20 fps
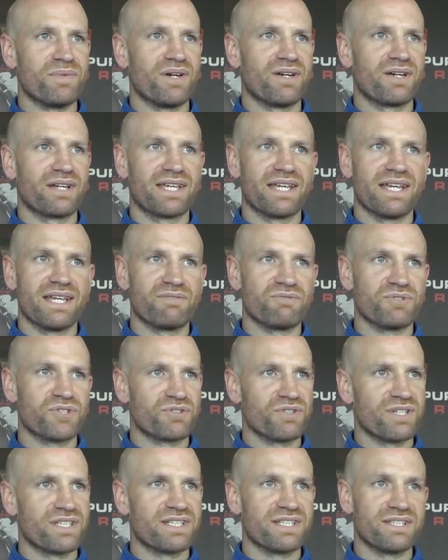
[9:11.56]
Again,
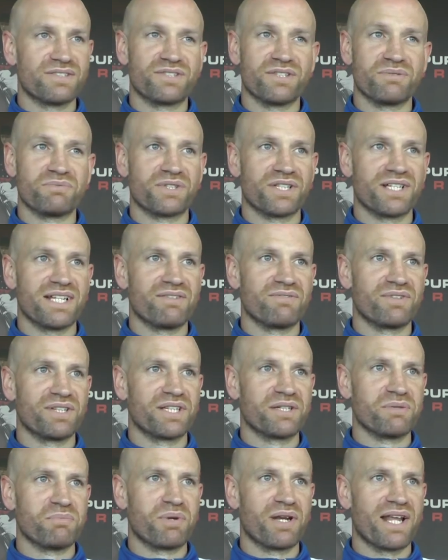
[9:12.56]
restricted in terms of the level he
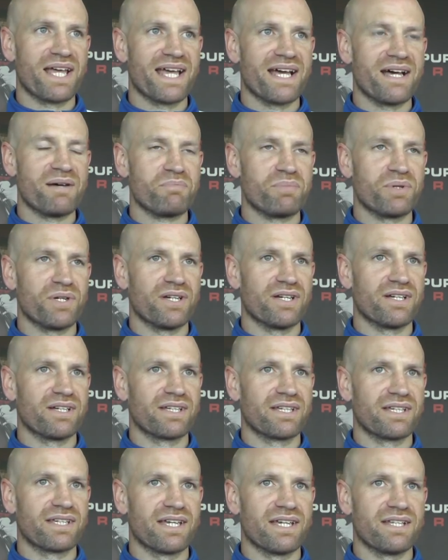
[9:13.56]
can play at, but
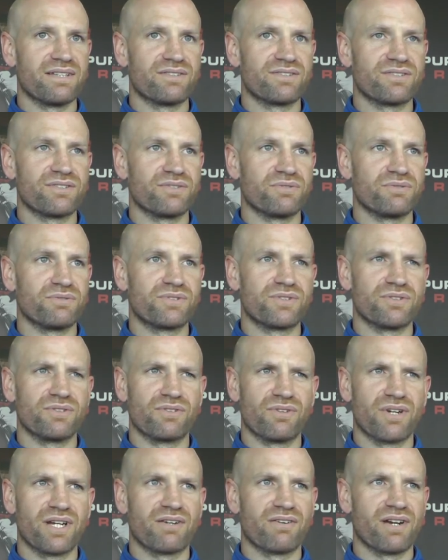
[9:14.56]
again, two
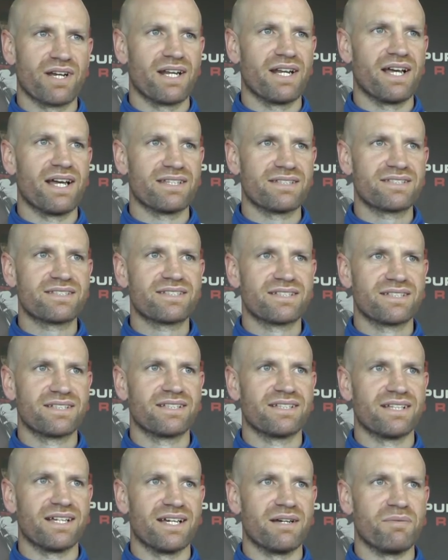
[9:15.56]
great lads,
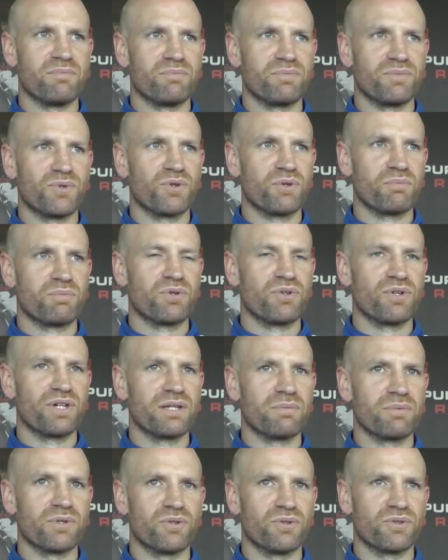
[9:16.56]
more
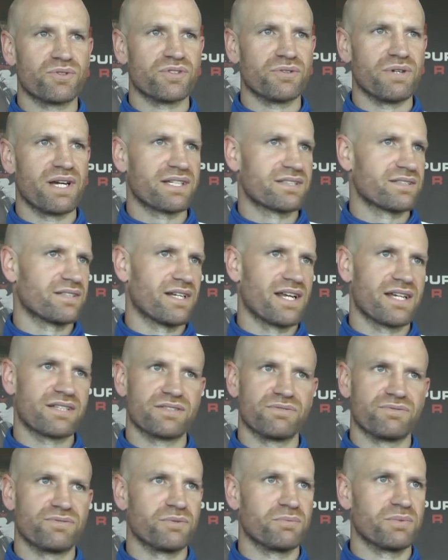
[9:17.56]
importantly, but also excellent
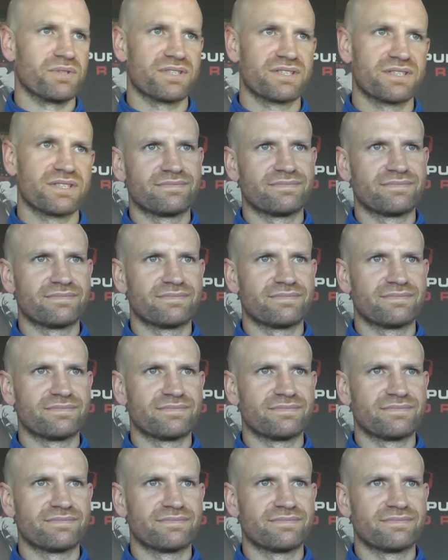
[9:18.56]
footballers.